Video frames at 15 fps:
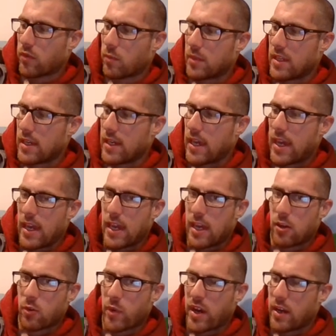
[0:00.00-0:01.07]
from
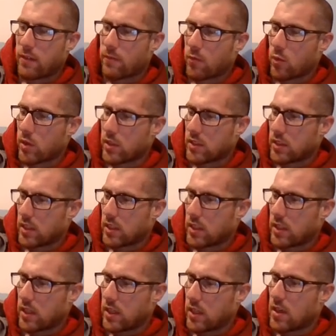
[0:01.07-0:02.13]
decaying rainforest
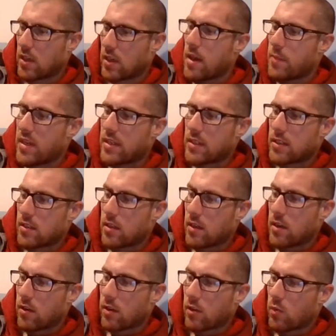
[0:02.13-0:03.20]
leaves. Because of
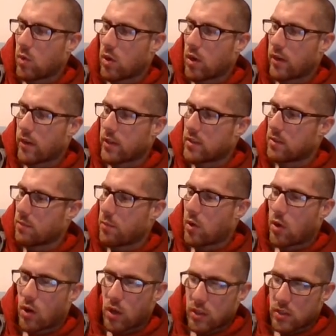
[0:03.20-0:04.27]
the dark water, it's
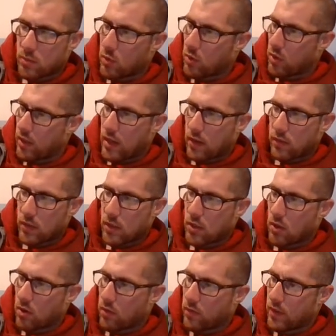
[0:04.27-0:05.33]
impossible to count the
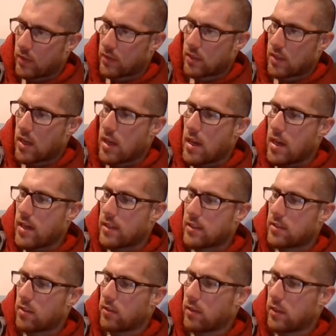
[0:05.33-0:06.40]
dolphins. It
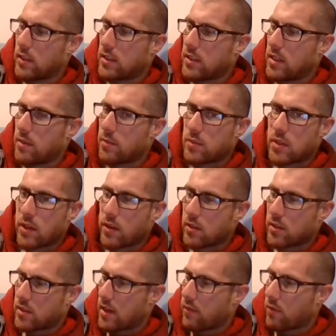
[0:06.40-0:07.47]
certainly seems there are
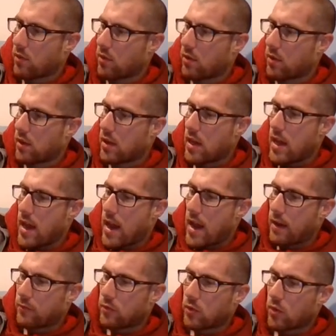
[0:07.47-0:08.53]
several.
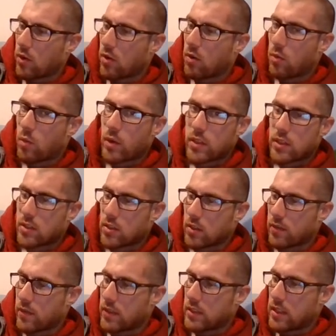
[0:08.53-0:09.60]
After all, one
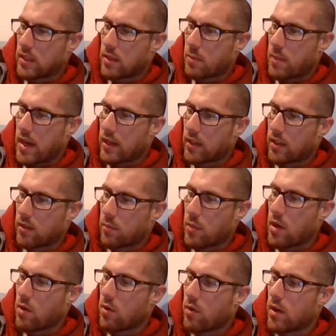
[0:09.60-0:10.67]
surfaced in the back of the
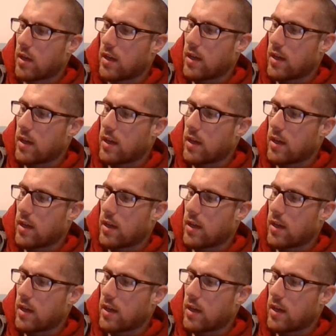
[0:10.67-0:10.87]
boat,